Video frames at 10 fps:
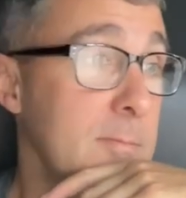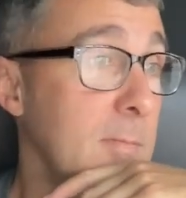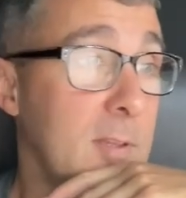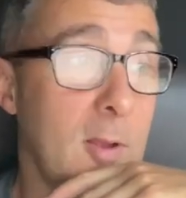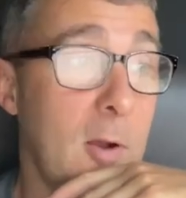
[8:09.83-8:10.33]

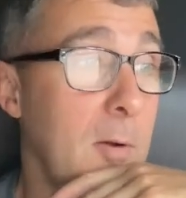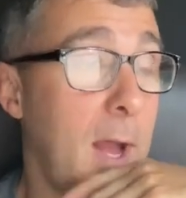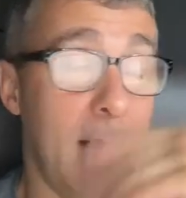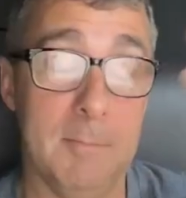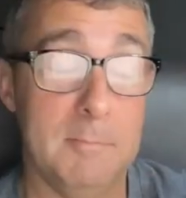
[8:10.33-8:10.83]
So
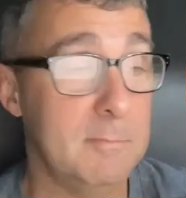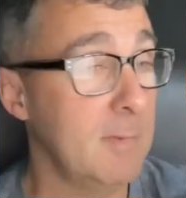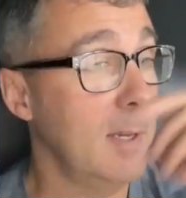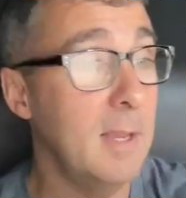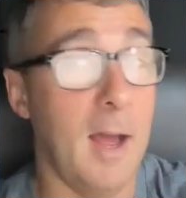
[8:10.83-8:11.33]

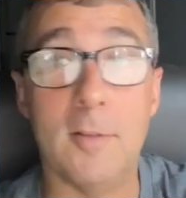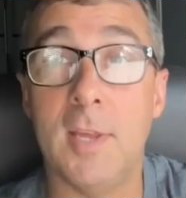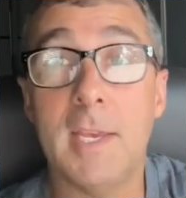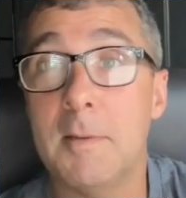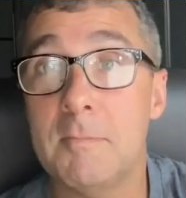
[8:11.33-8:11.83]
I'll
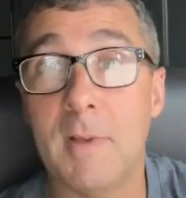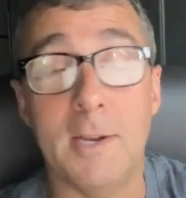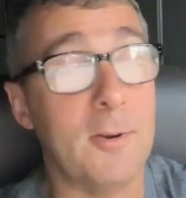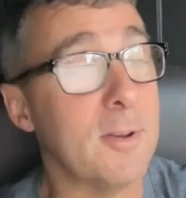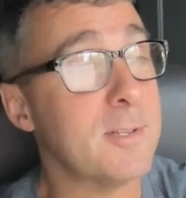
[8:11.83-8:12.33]
take it. I
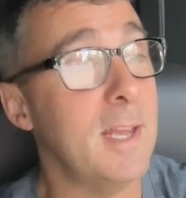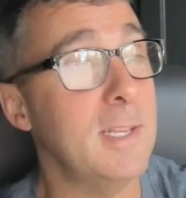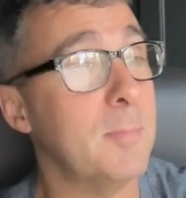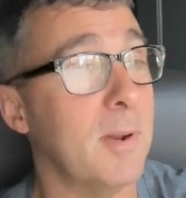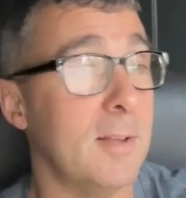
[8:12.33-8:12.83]
don't understand
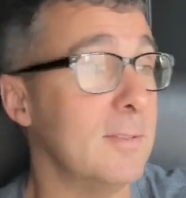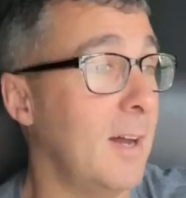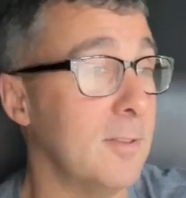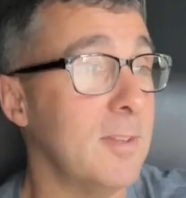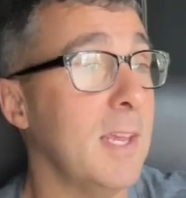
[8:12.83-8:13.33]
it, but
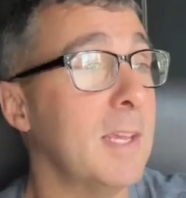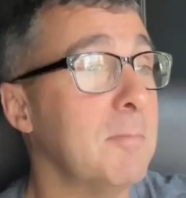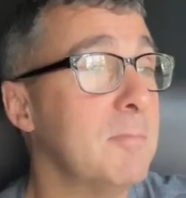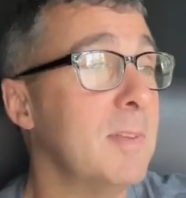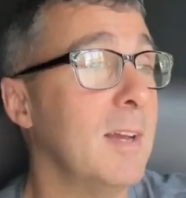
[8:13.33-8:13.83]
I'll take
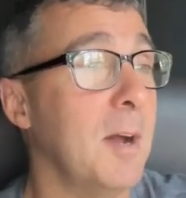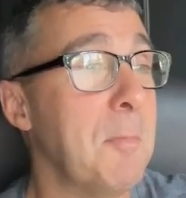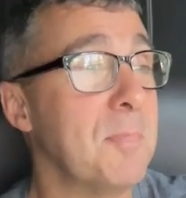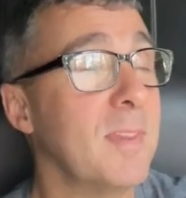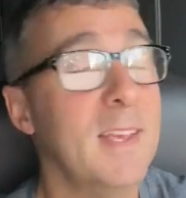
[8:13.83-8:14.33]
it.
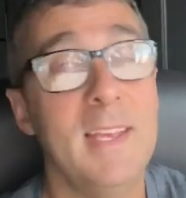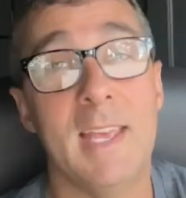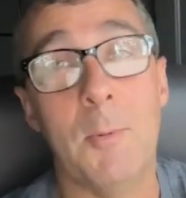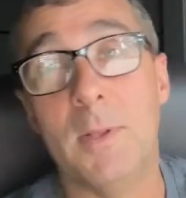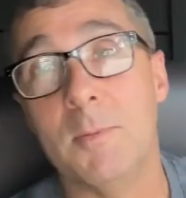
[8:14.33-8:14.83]

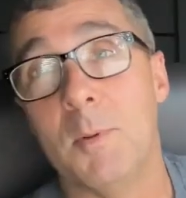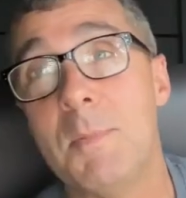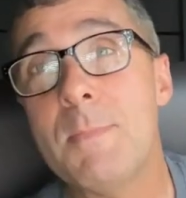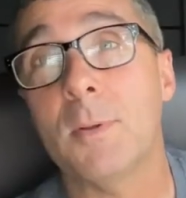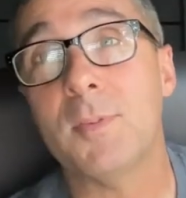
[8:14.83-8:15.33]
And when
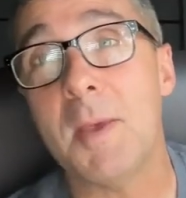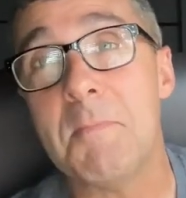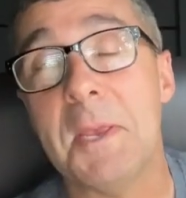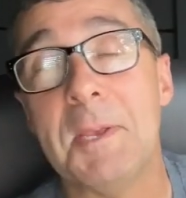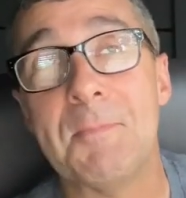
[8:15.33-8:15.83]
people tip
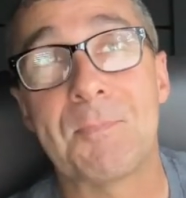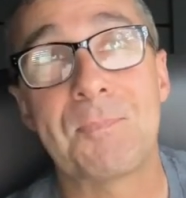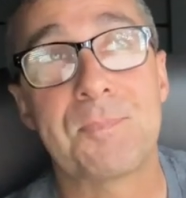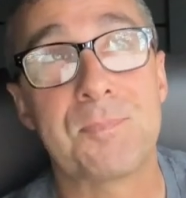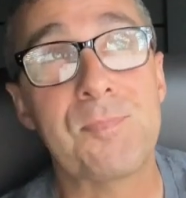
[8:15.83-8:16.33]
me,
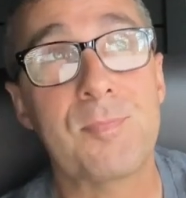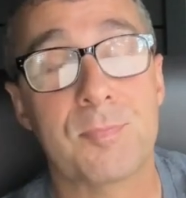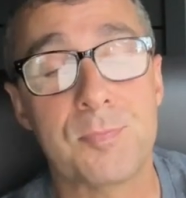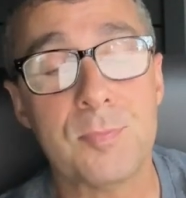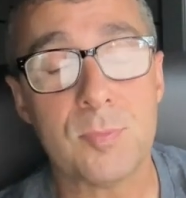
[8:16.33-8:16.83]

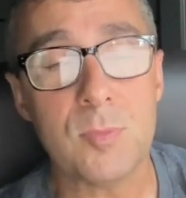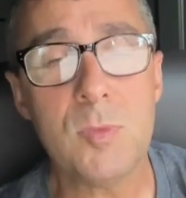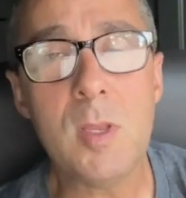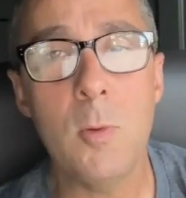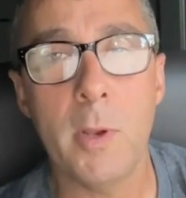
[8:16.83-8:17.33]

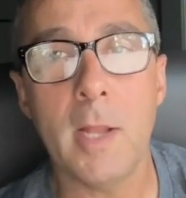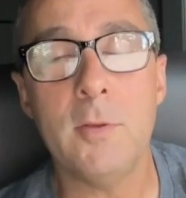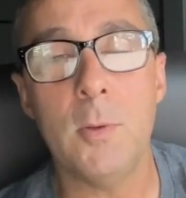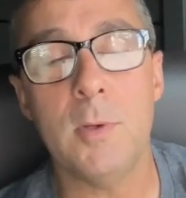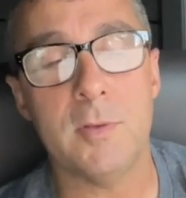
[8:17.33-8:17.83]
what I
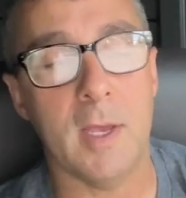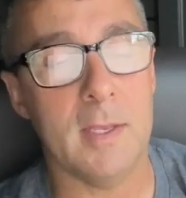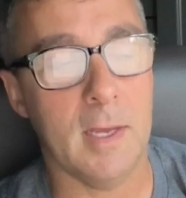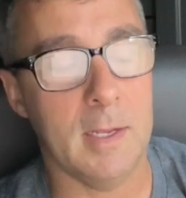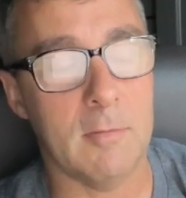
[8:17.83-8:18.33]
do is
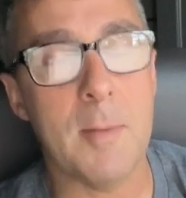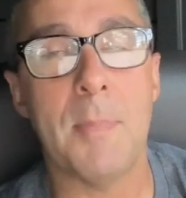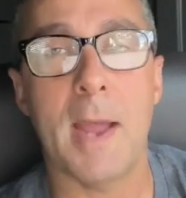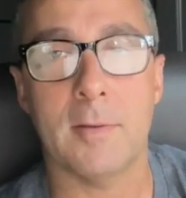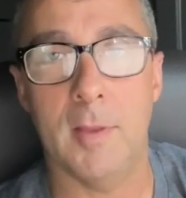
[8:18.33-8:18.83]
I write
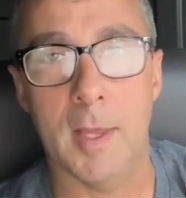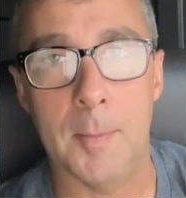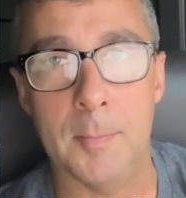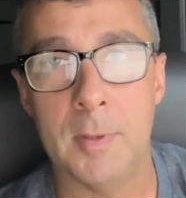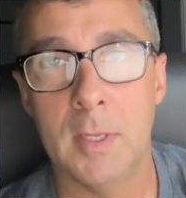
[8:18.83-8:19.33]
back to
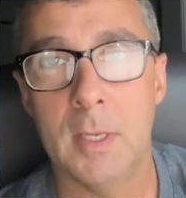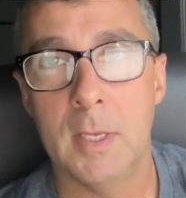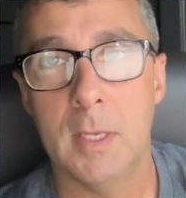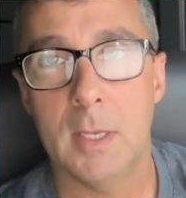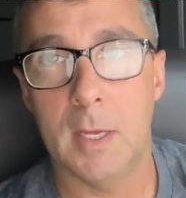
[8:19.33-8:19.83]
them.
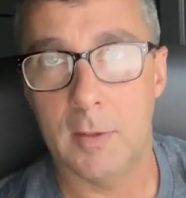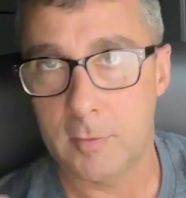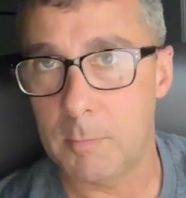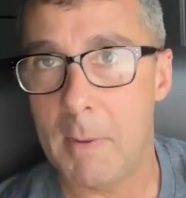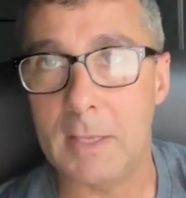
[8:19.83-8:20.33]
This
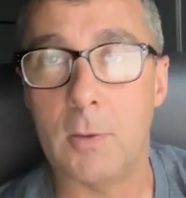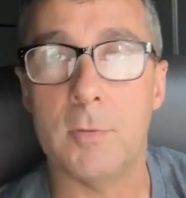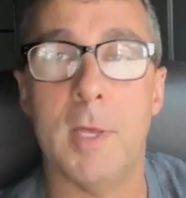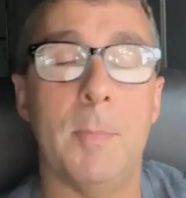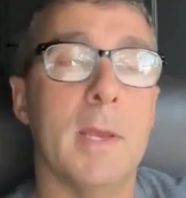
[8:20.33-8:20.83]
is my little
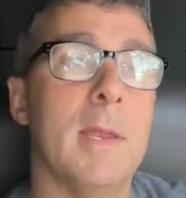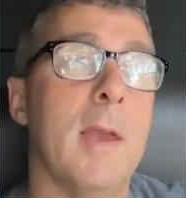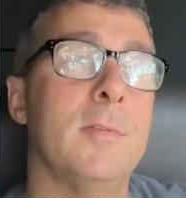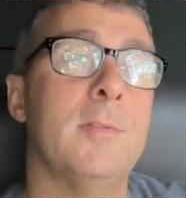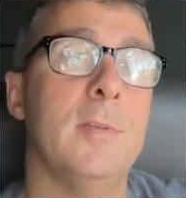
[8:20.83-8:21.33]
tip, I
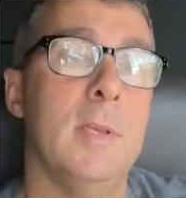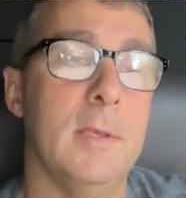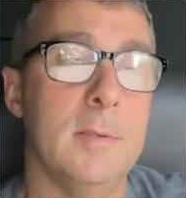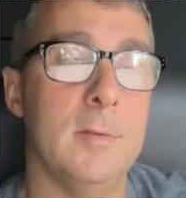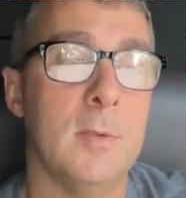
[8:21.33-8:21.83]
guess,
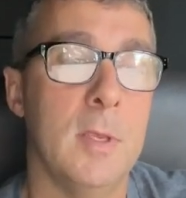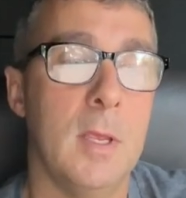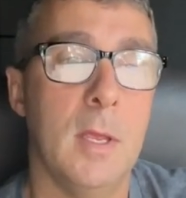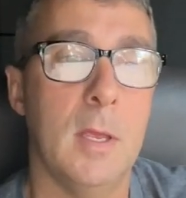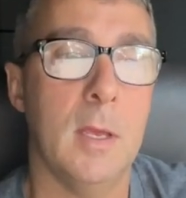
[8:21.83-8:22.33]
is
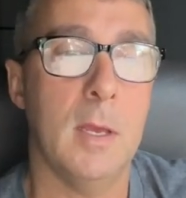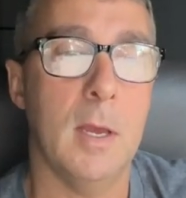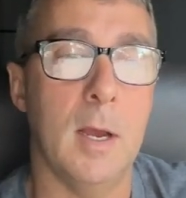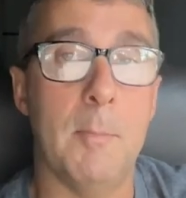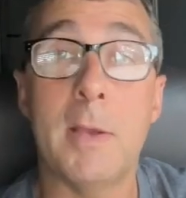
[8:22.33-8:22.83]

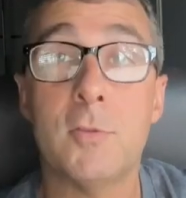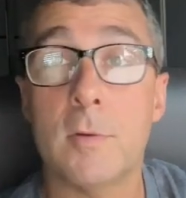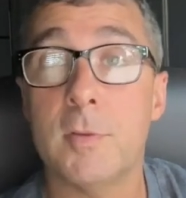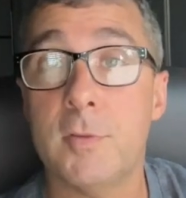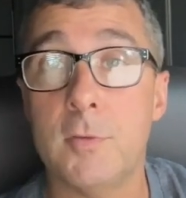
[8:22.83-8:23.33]
my
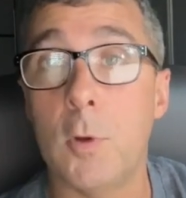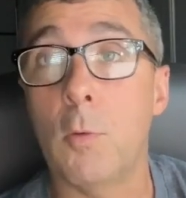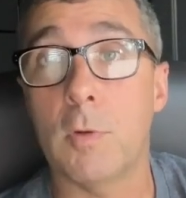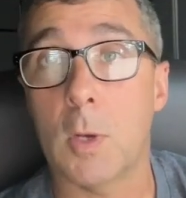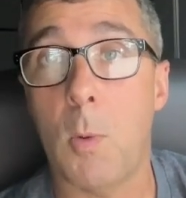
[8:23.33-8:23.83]
services don't
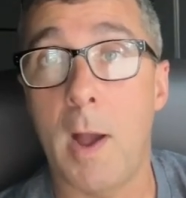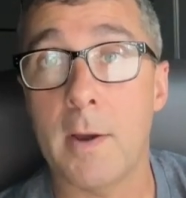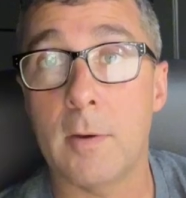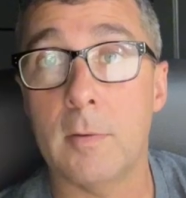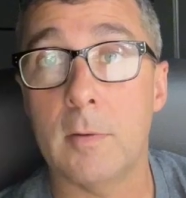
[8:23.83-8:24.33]

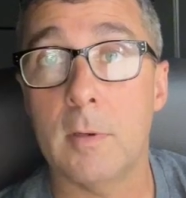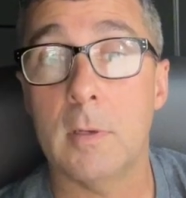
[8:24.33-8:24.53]
require